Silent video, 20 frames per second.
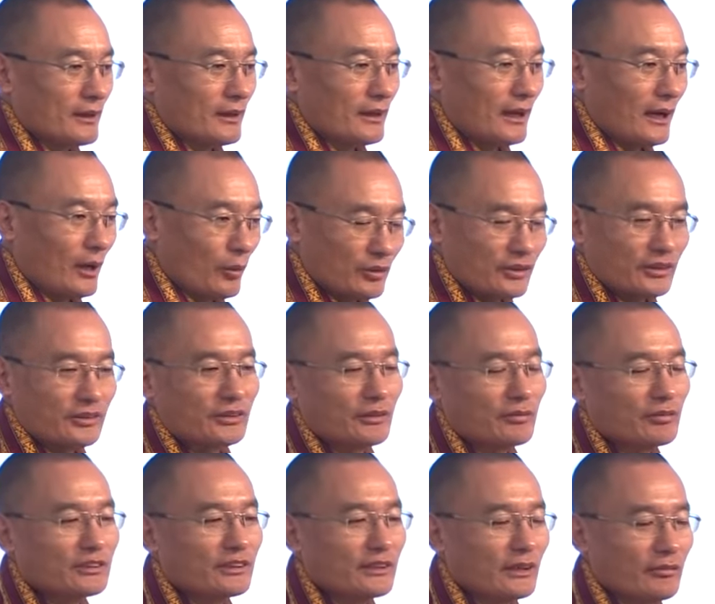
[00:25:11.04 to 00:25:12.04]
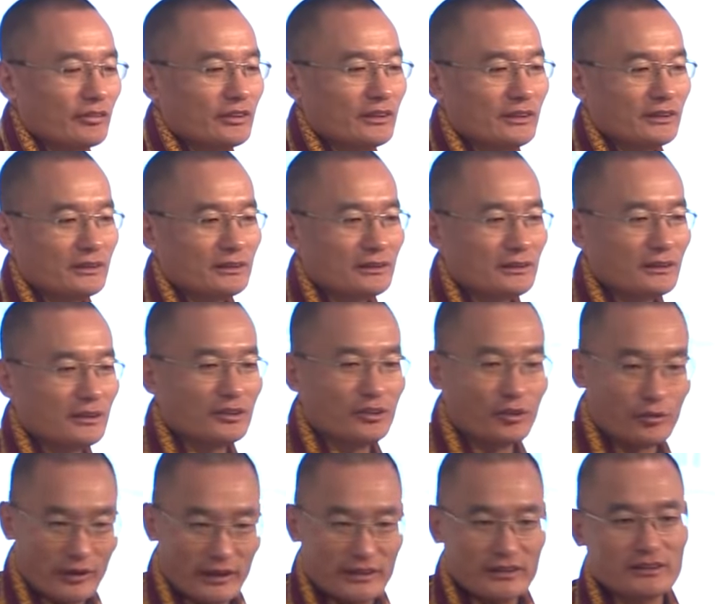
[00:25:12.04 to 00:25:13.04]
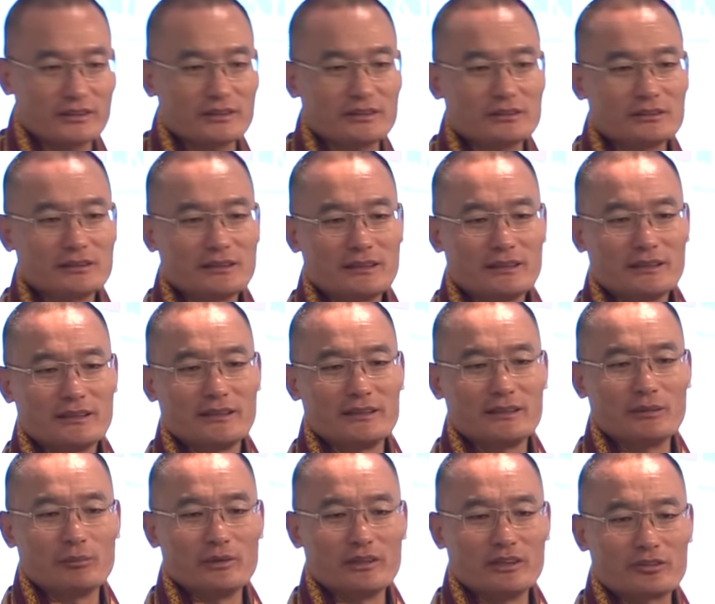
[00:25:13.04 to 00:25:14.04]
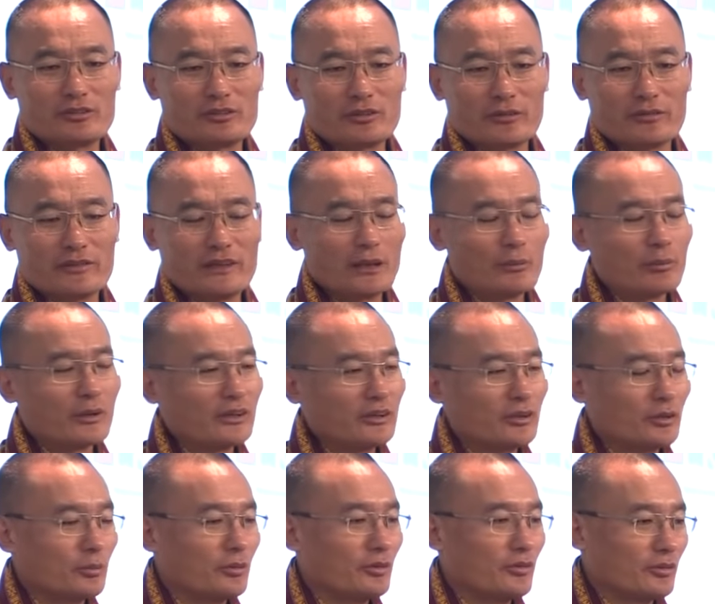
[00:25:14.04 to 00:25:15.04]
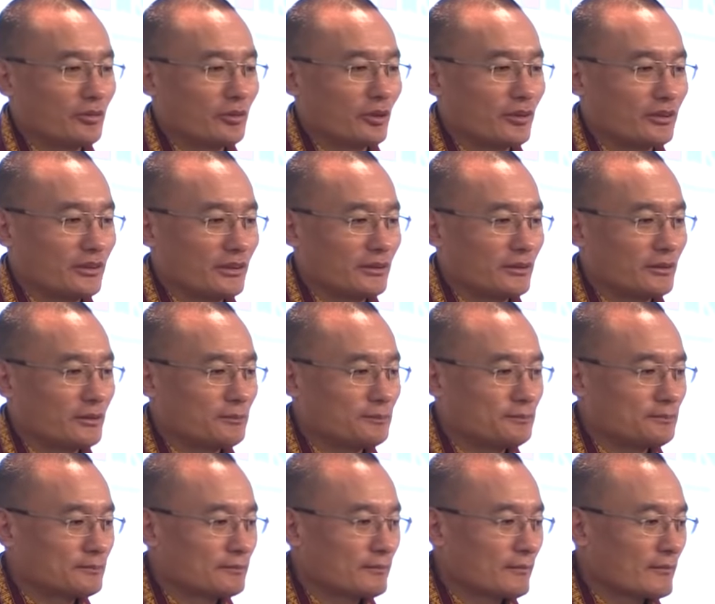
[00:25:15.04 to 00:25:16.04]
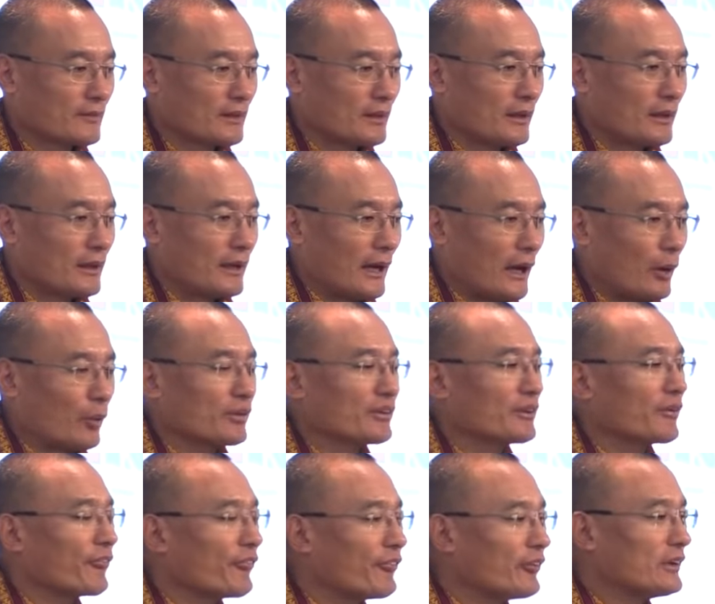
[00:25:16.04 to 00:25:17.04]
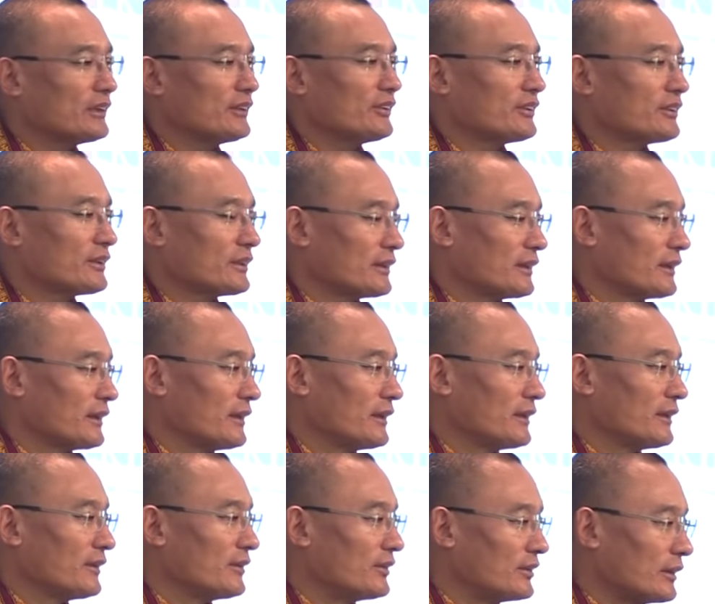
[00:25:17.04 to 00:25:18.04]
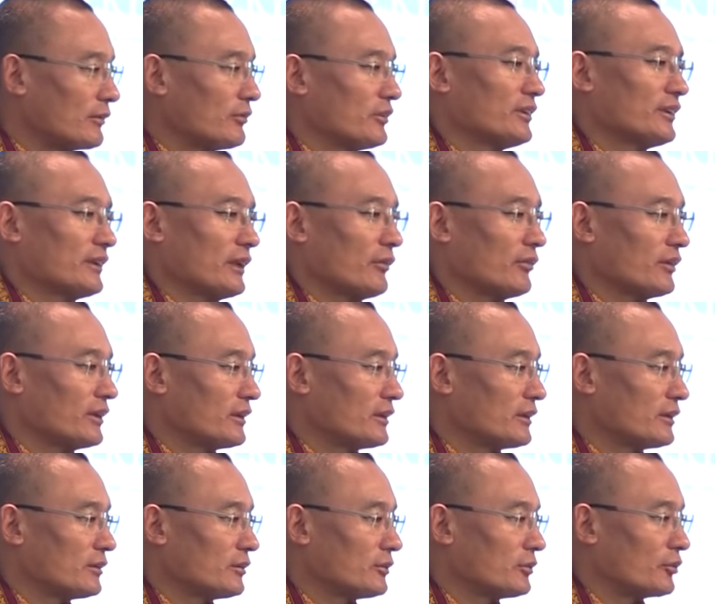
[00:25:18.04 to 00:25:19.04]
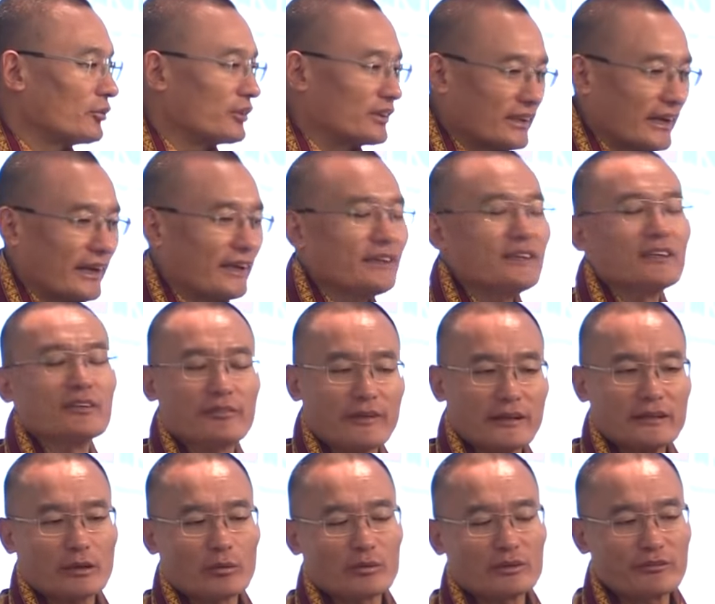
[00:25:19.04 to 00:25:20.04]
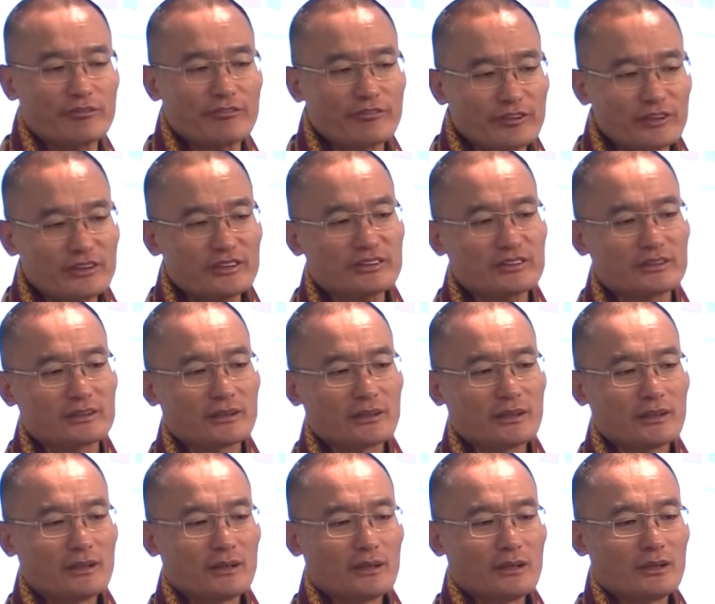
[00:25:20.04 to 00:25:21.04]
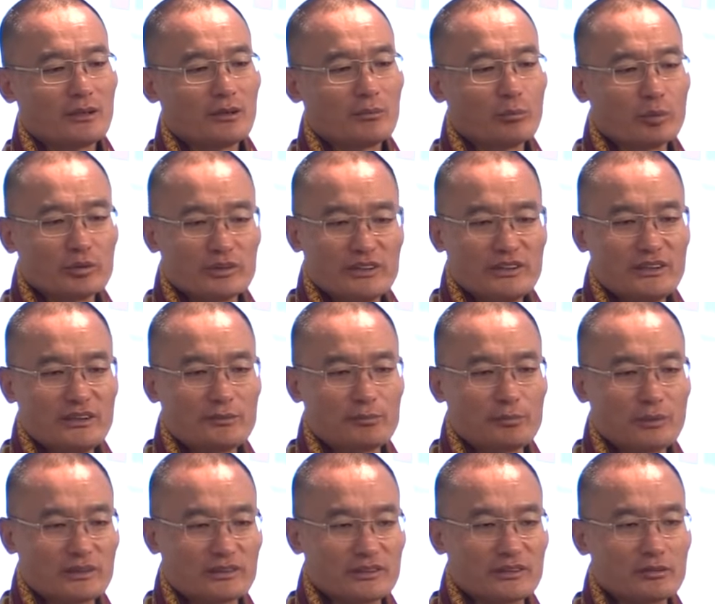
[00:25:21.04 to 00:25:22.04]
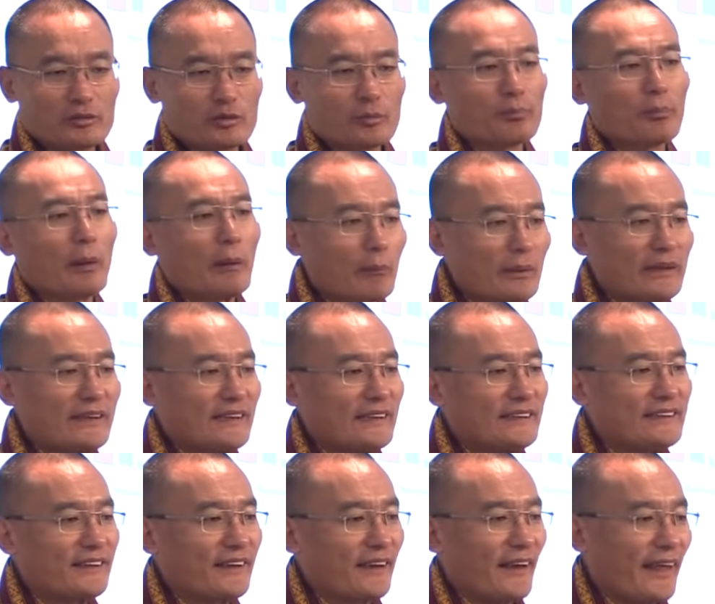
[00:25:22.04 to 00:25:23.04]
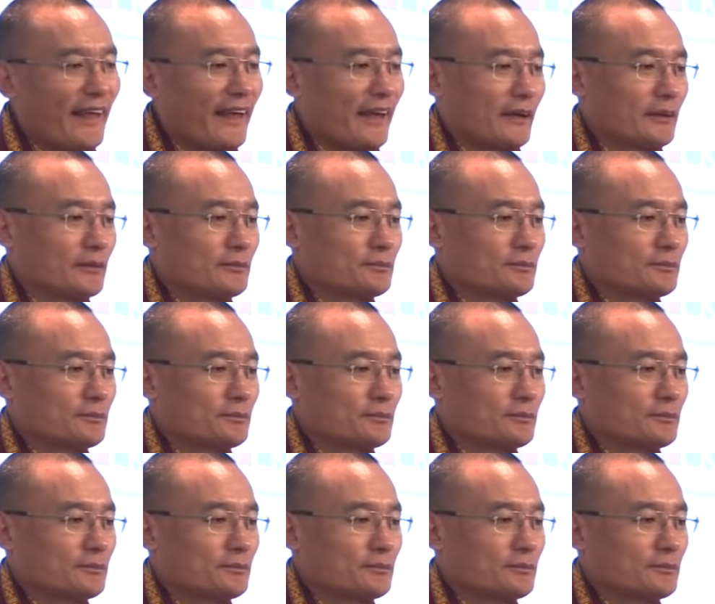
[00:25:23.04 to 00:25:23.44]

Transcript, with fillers: I was a civil servant, a director in the Ministry of Labor and Human Resources. I was the first civil servant to resign. In fact, I was the first Bhutanese person to publicly declare